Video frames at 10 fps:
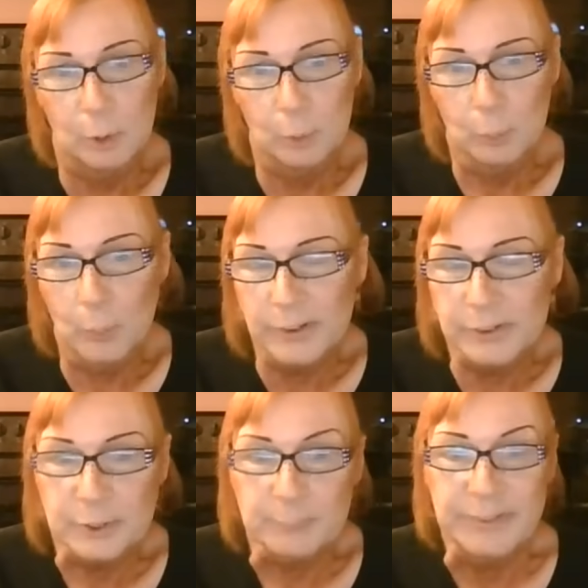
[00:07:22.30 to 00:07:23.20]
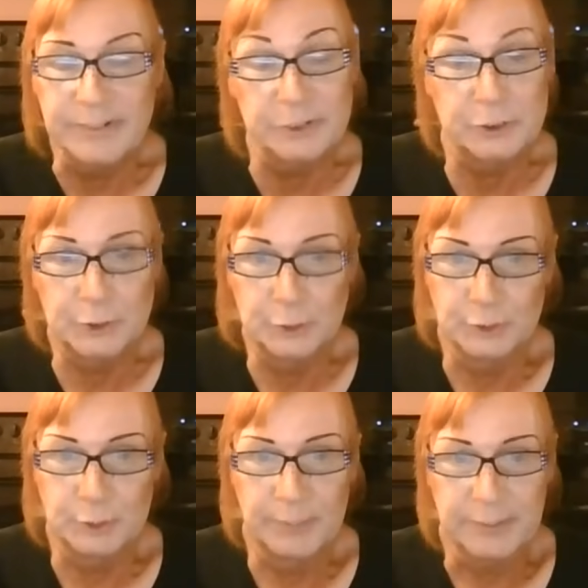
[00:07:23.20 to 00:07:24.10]
what somebody else is doing
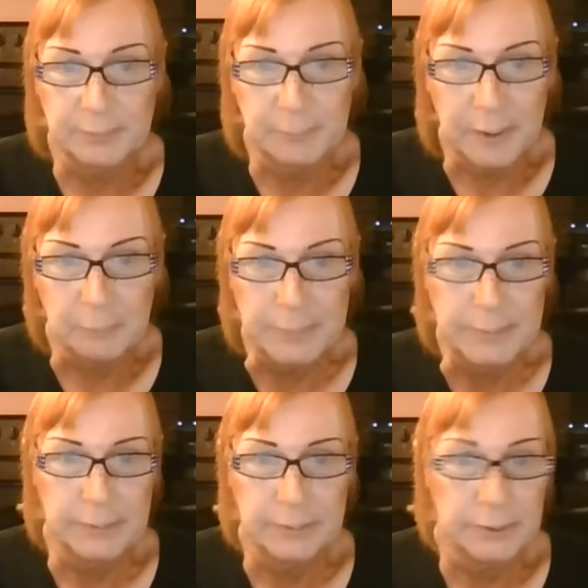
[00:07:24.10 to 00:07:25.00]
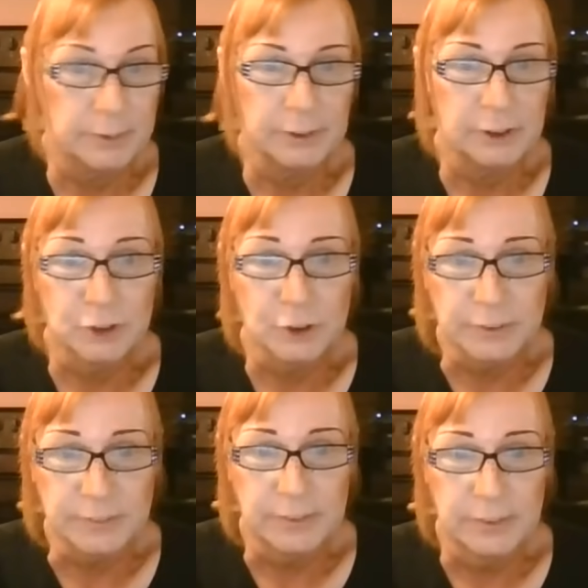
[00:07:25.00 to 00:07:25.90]
to make them happy? It
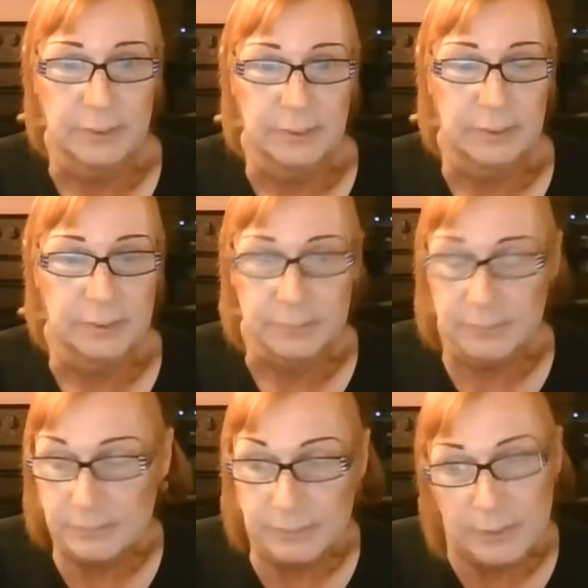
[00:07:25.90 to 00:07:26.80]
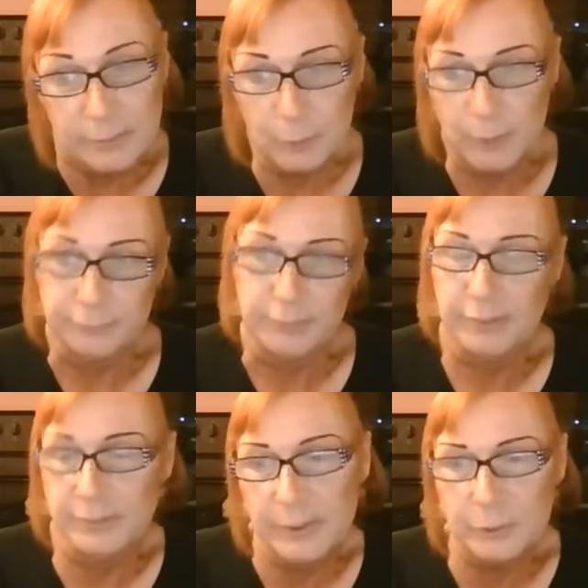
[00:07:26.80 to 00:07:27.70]
shouldn't. And quite
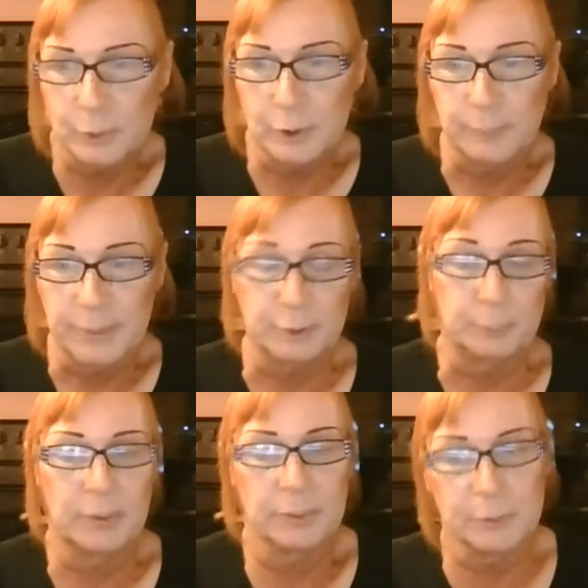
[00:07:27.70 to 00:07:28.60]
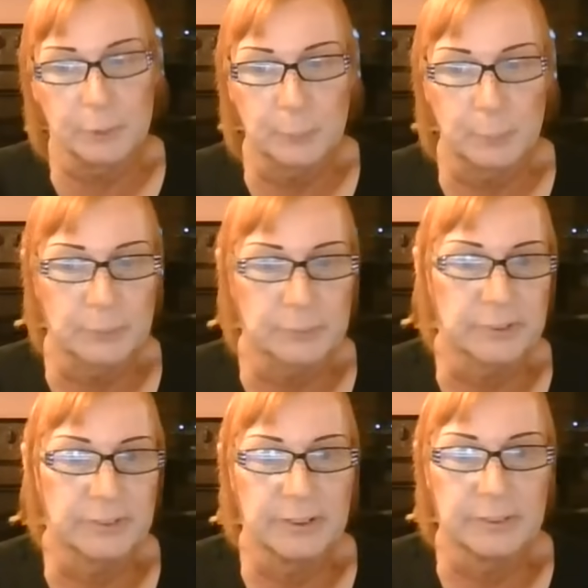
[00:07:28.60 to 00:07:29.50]
frankly, that's one of the biggest problems of the world
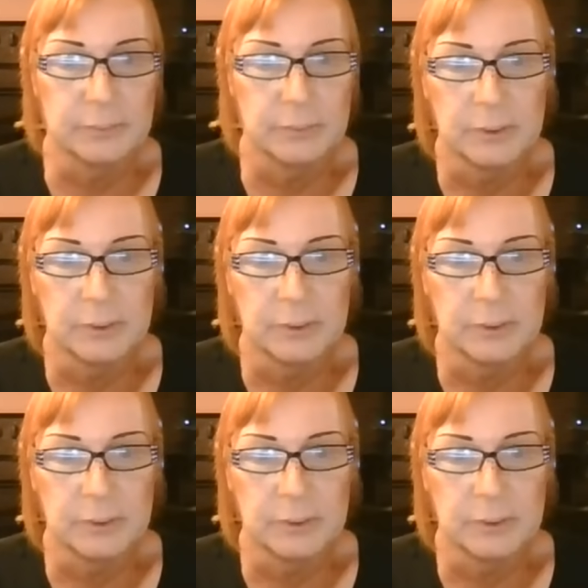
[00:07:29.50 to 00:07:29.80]
right now.